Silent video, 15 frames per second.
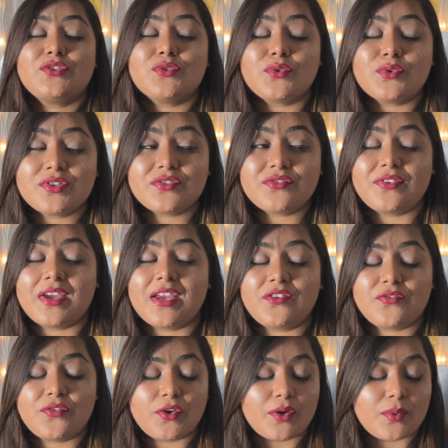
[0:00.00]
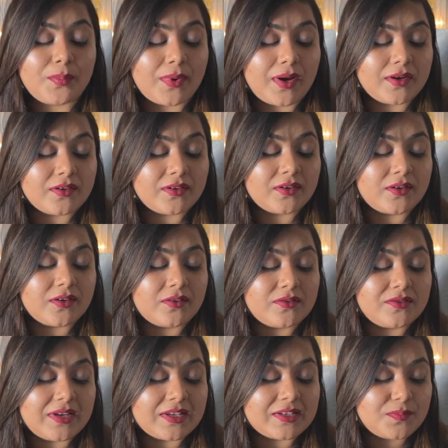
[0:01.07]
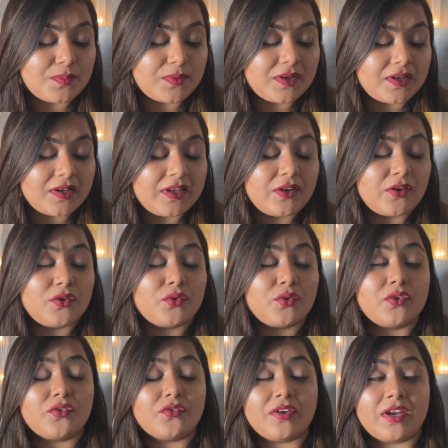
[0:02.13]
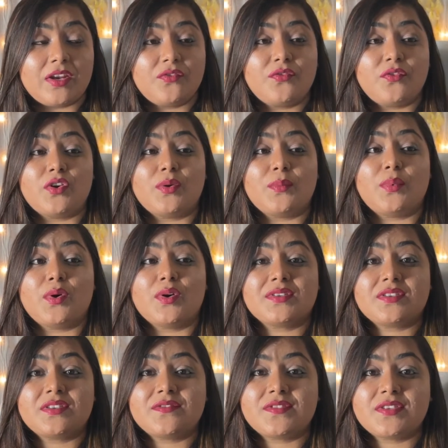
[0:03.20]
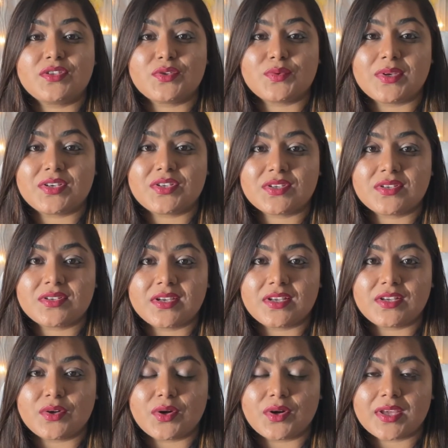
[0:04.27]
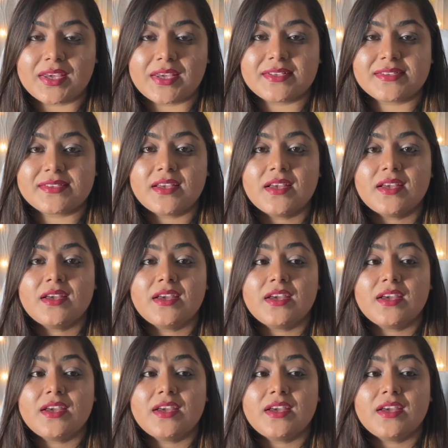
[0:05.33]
Don't wait for your partner desperately, or don't wait for a positive situation in your case.